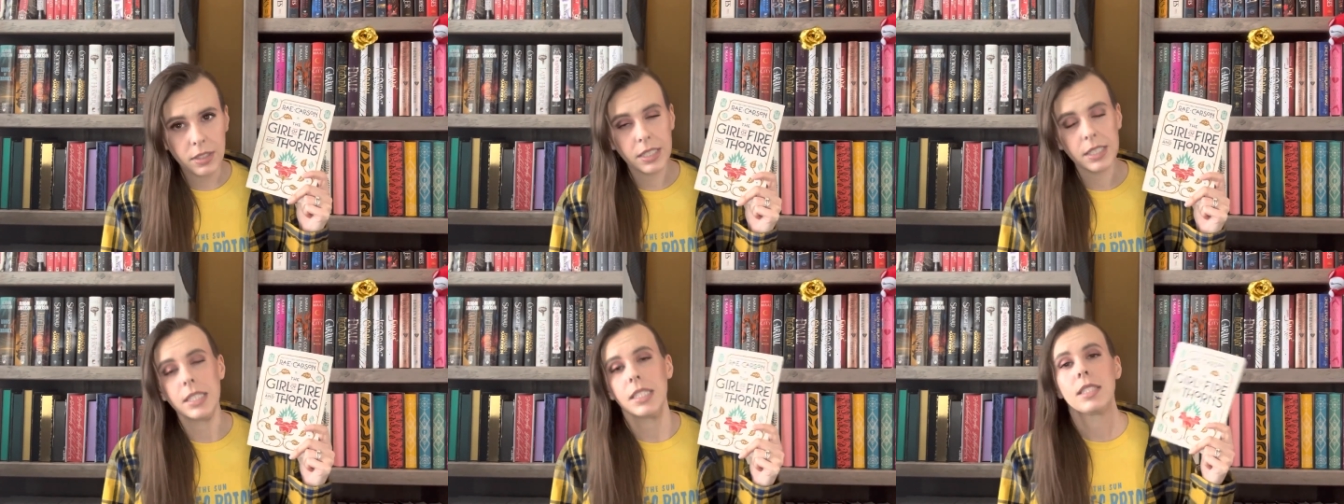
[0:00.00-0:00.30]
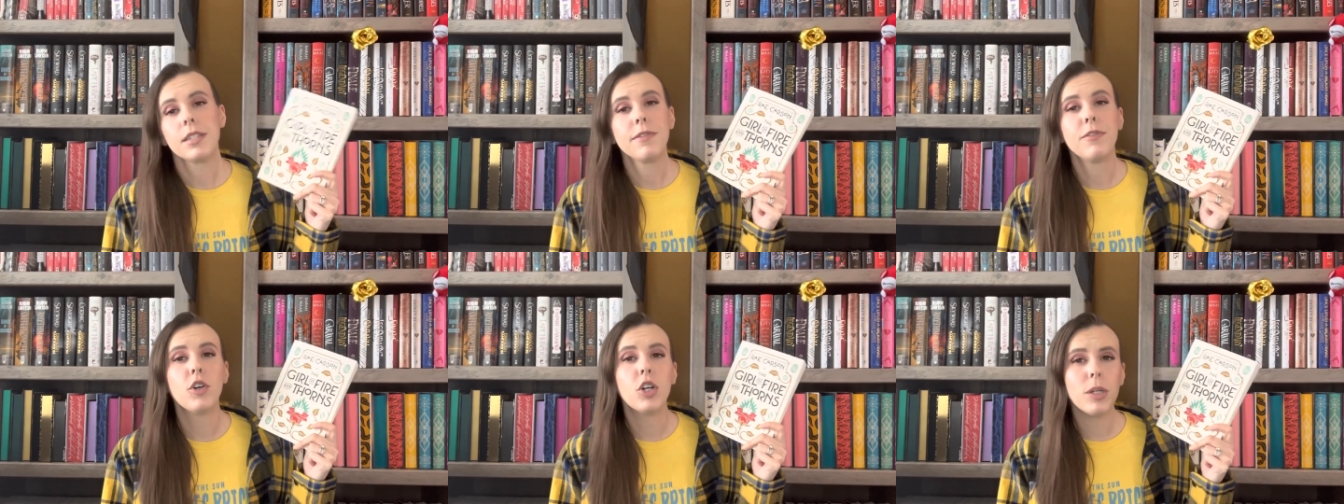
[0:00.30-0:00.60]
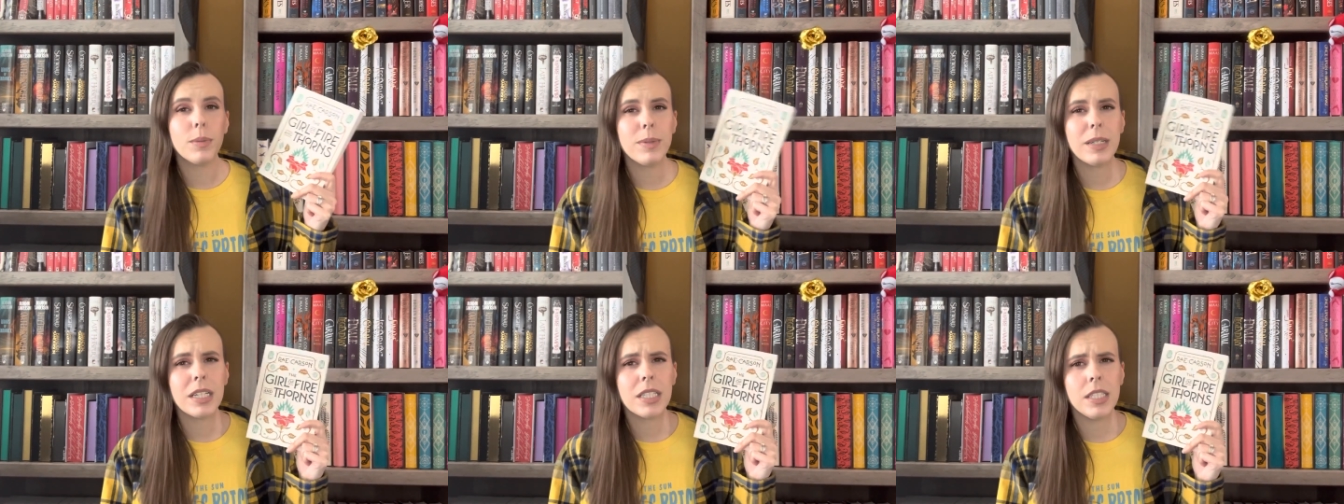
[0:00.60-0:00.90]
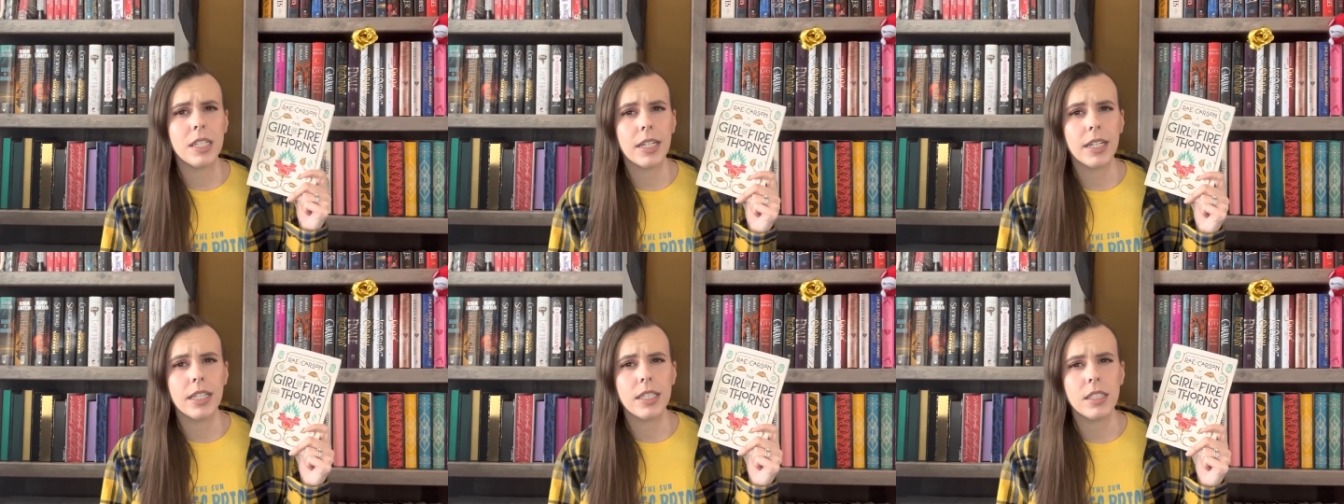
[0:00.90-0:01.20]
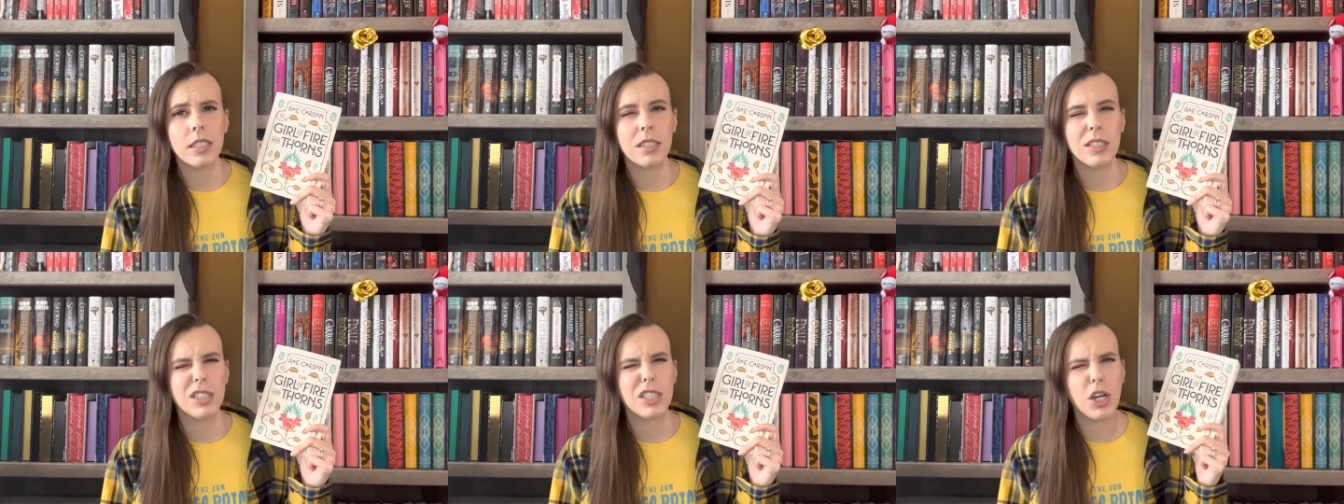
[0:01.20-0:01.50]
This is a 4-book
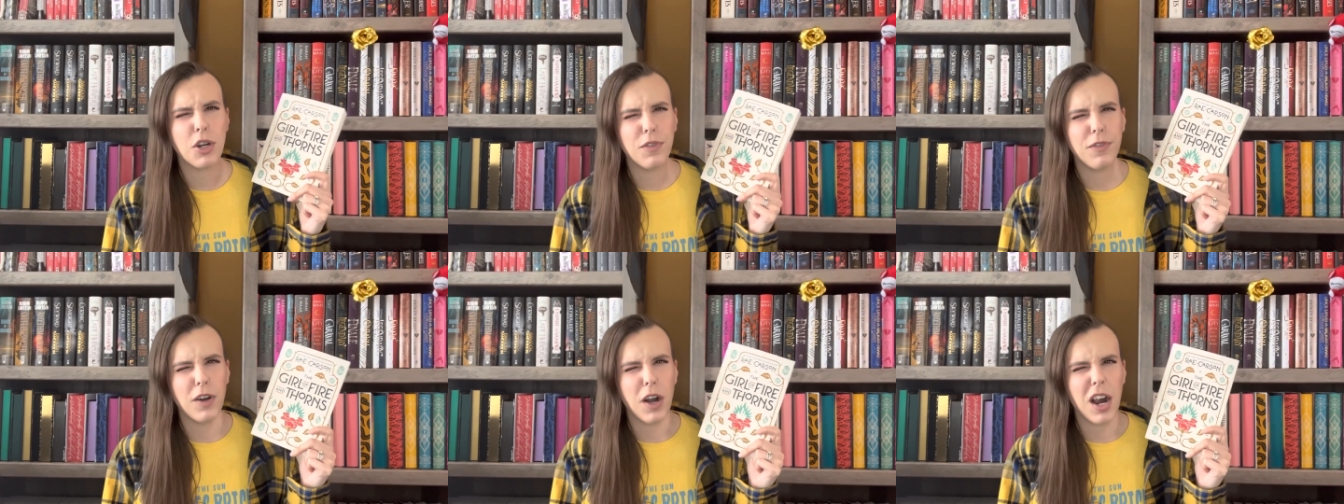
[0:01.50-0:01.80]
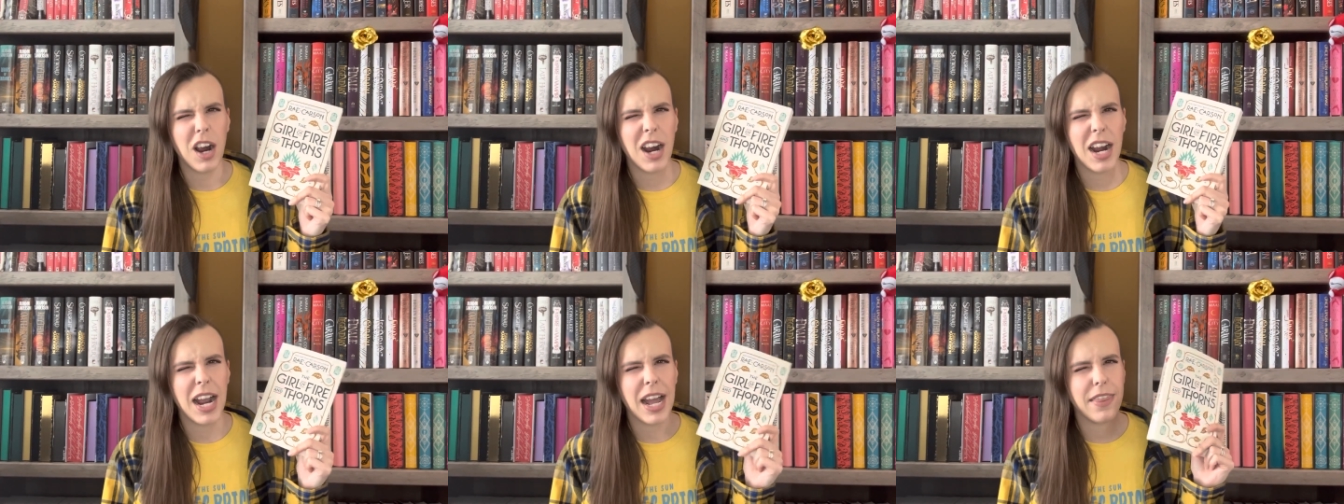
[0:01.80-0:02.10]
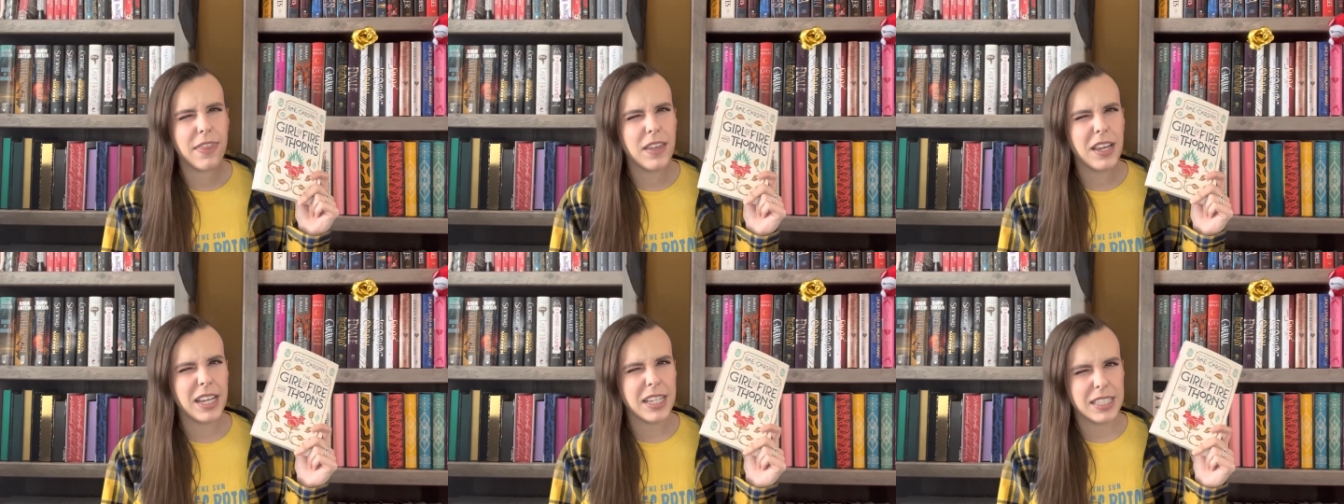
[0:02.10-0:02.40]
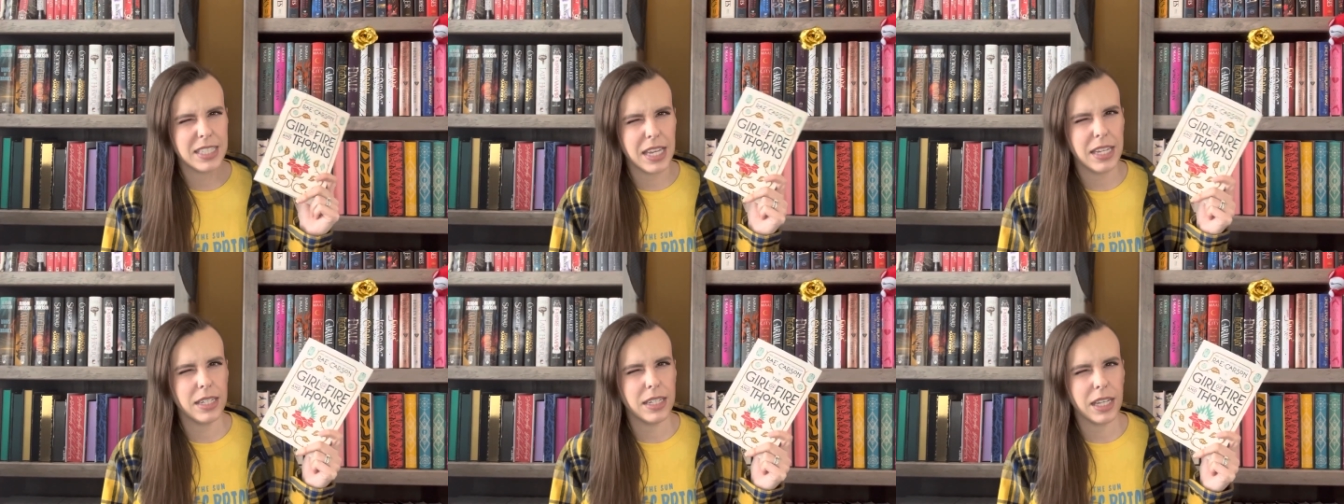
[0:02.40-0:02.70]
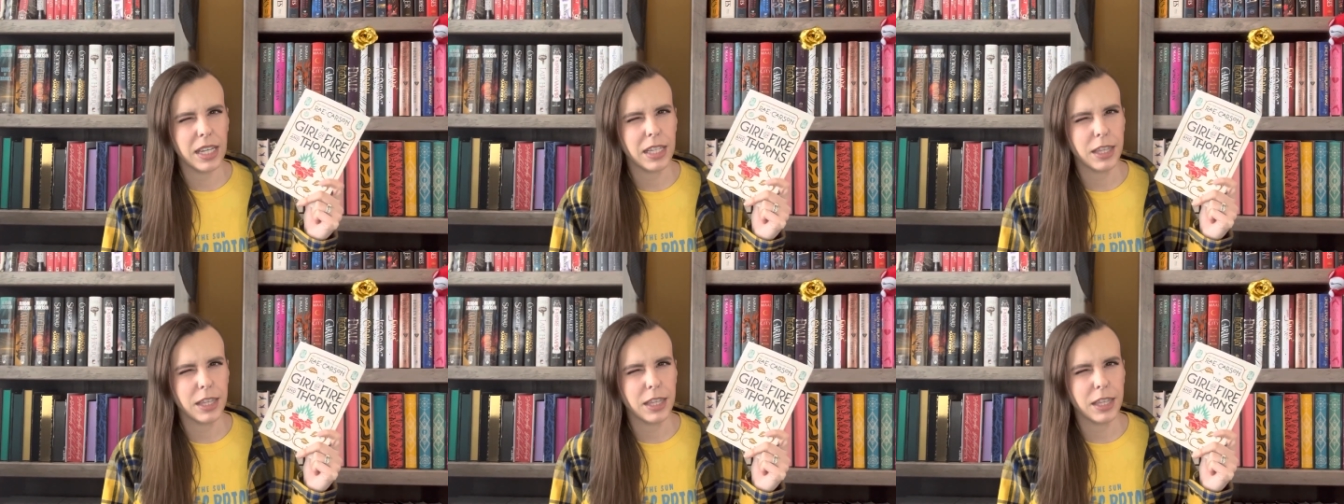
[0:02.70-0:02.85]
series so far. I think it's ending